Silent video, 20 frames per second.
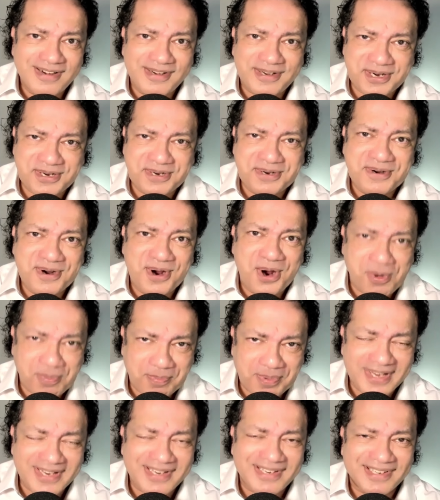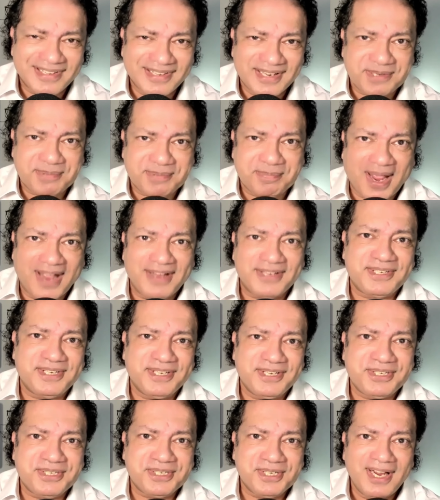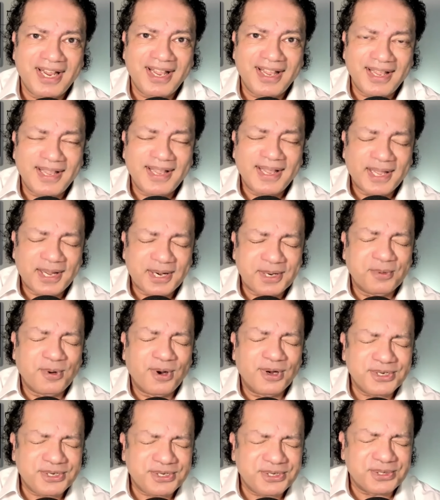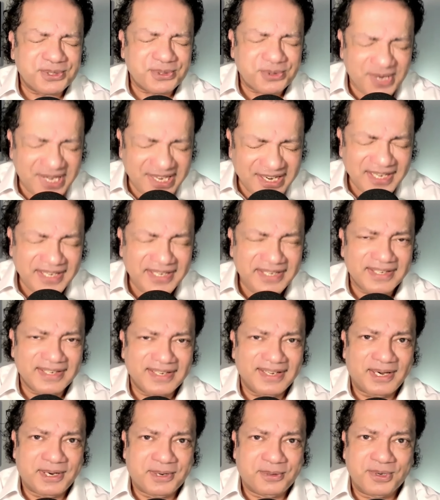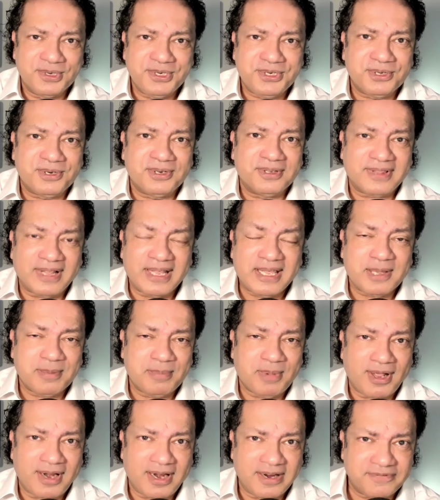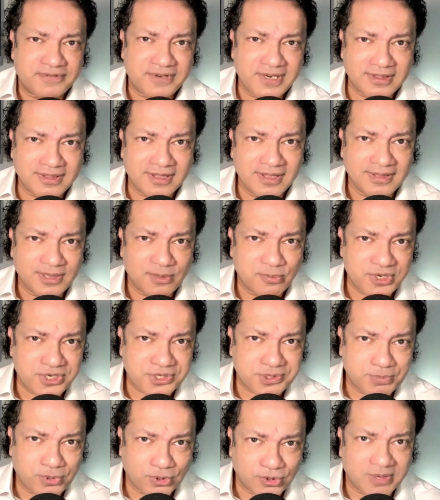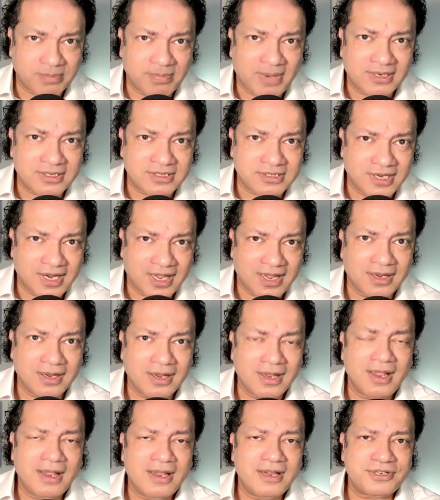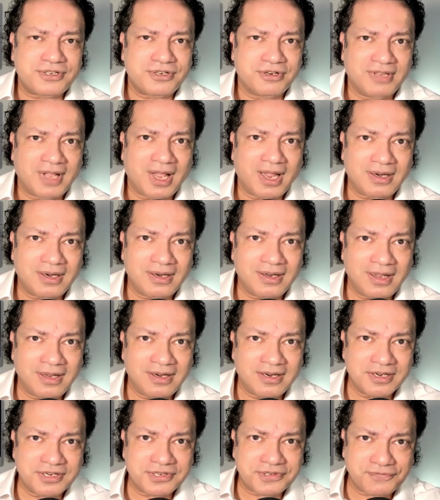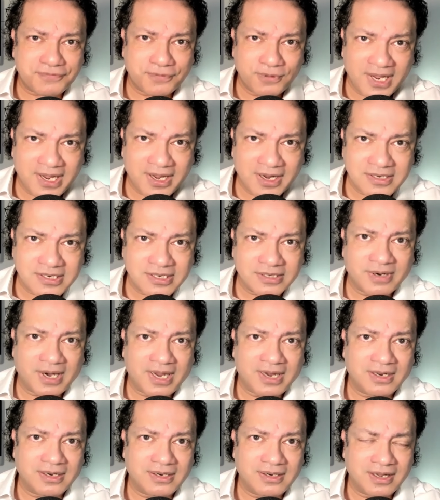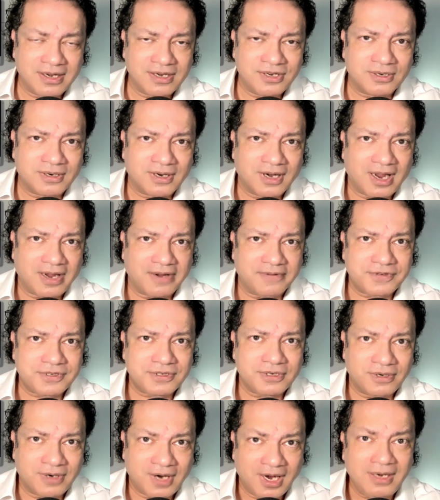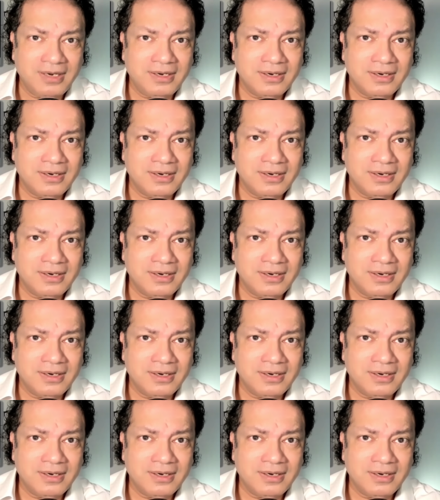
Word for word: to open to this passage and I want you to read it and I want you to think about everything that we spoke about today so that it is fully integrated in your lives, all right?